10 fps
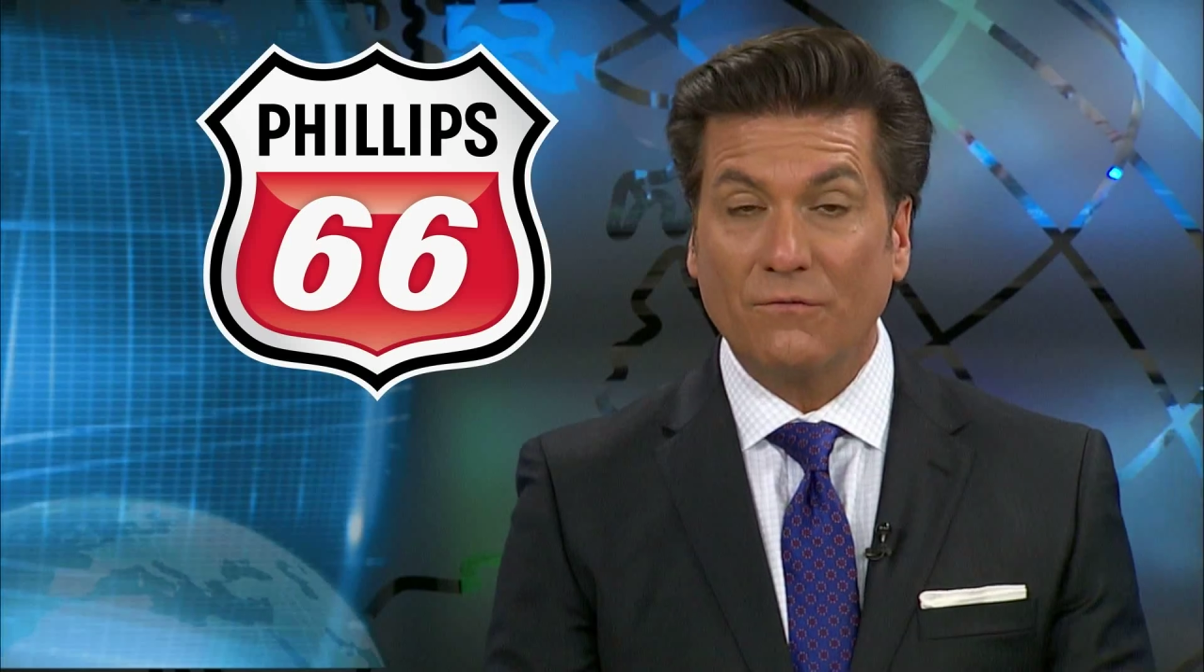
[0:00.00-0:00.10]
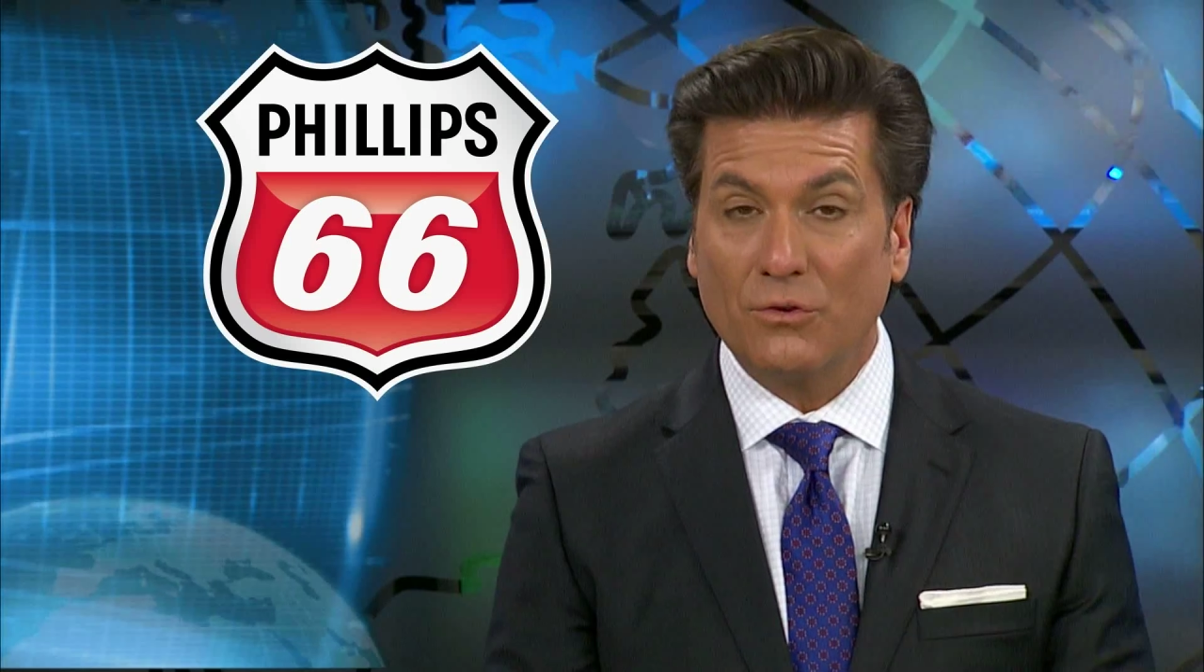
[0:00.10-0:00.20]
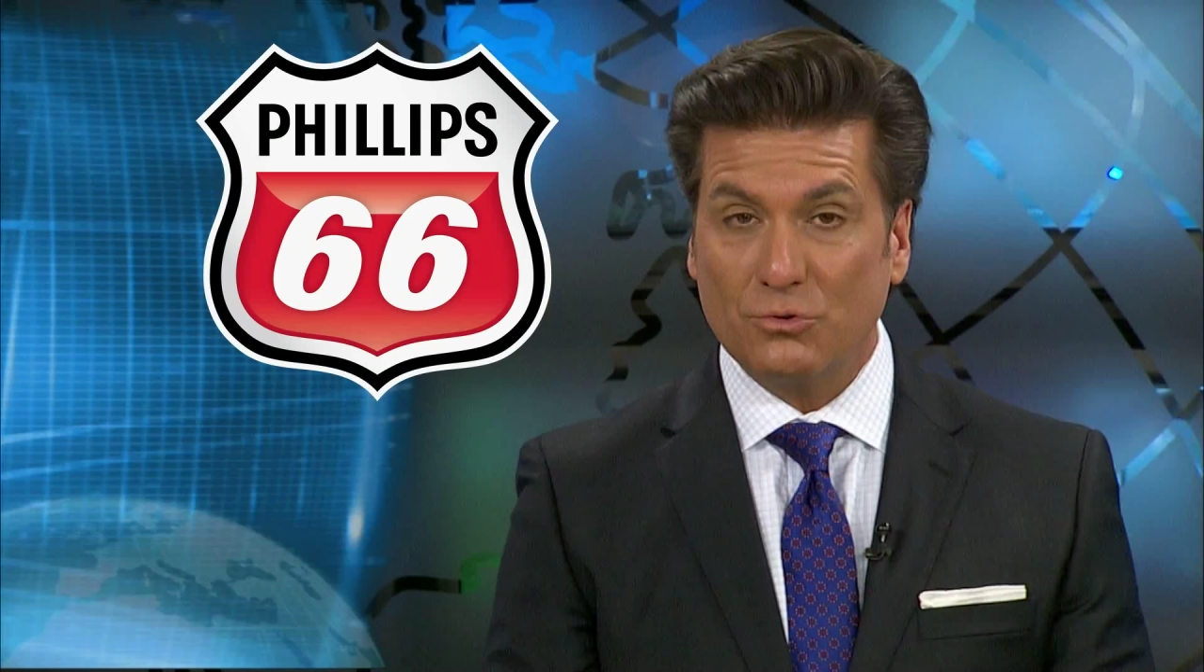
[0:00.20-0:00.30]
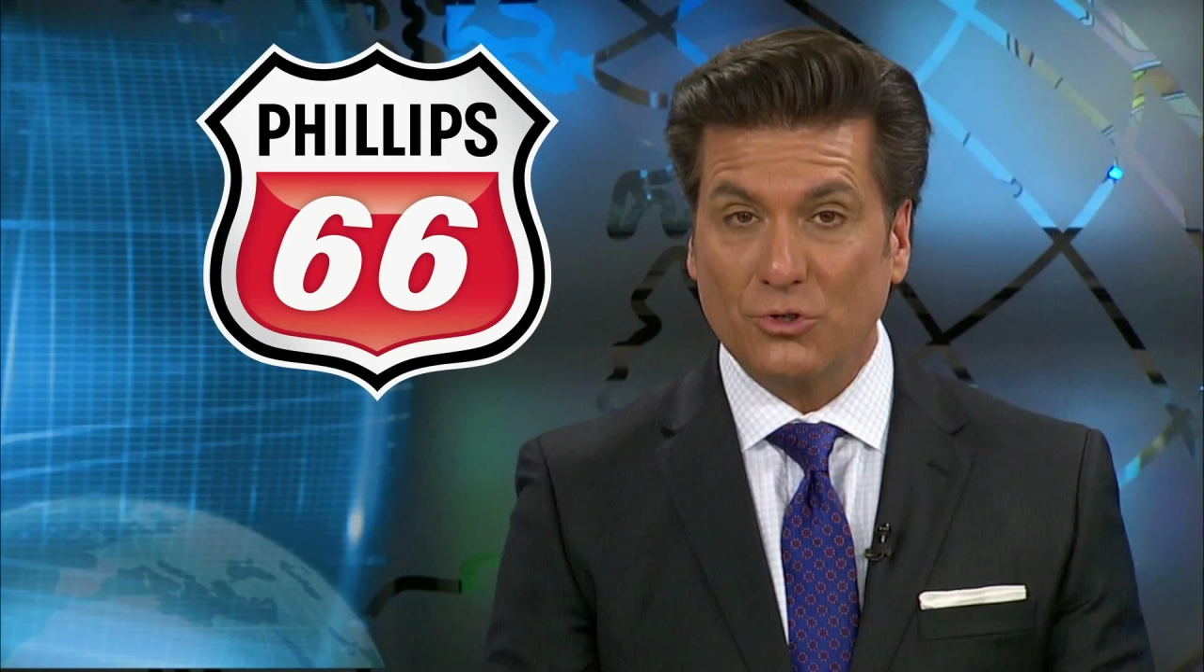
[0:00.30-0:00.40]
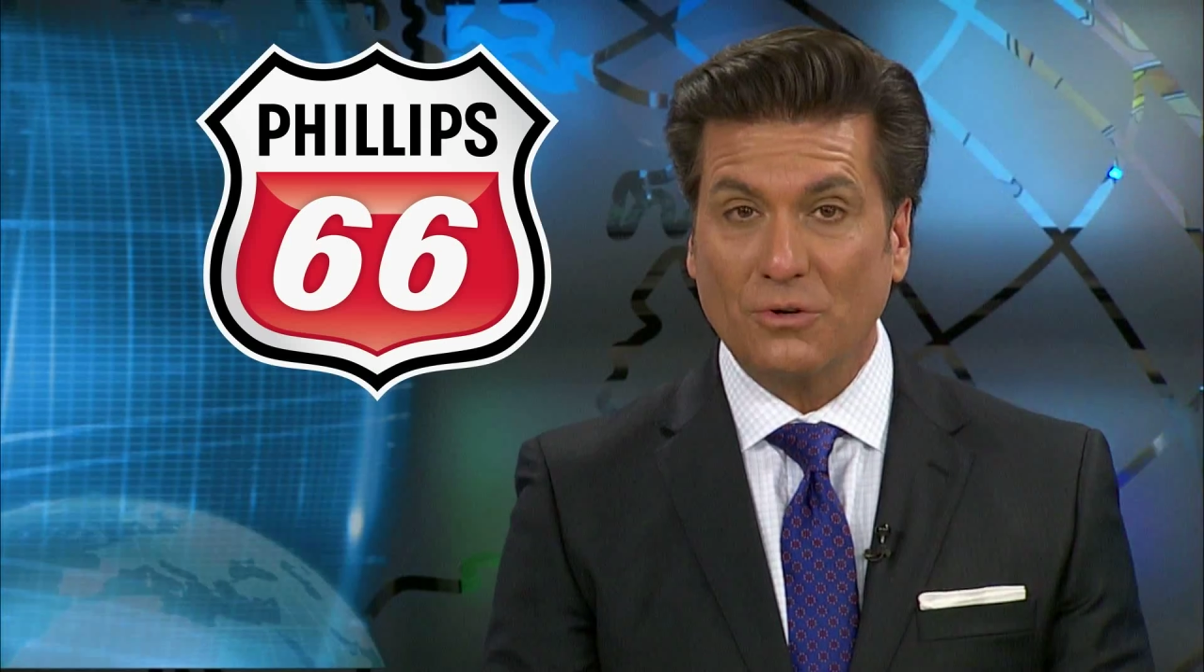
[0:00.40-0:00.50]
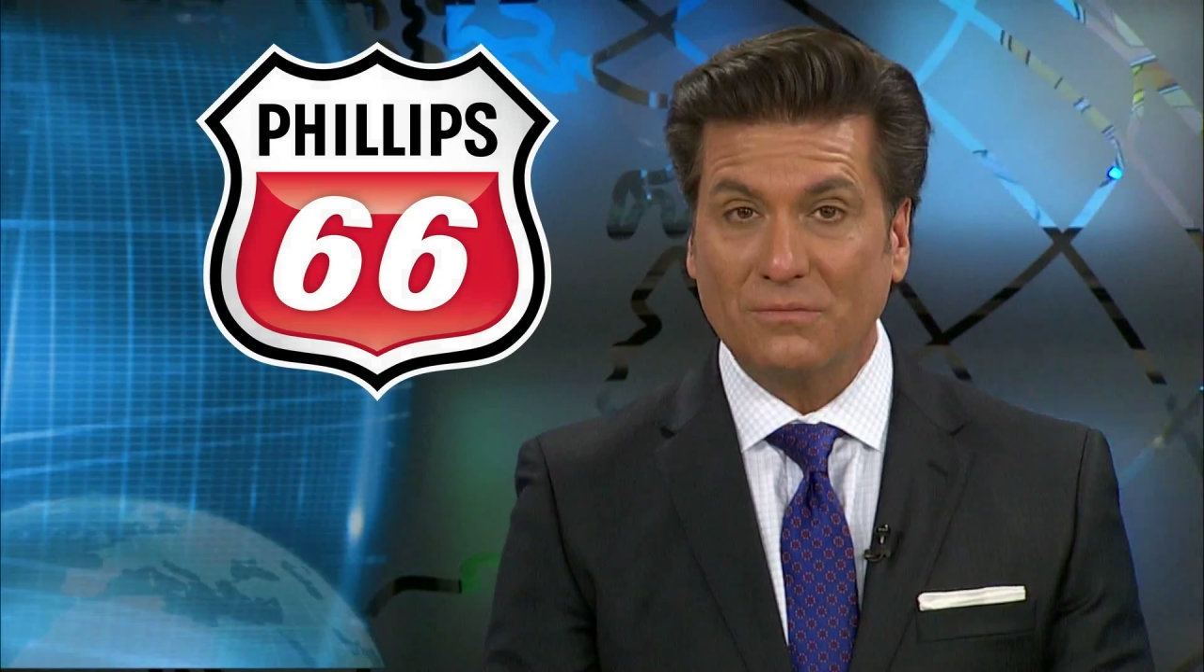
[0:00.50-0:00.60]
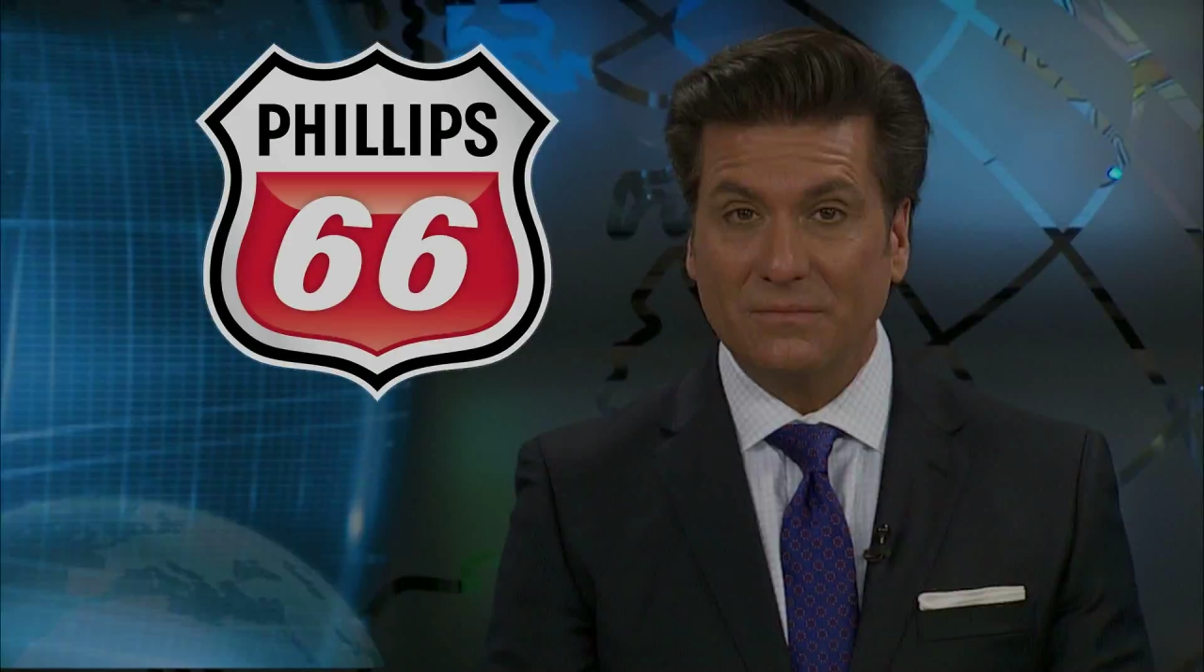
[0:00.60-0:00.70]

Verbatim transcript: future.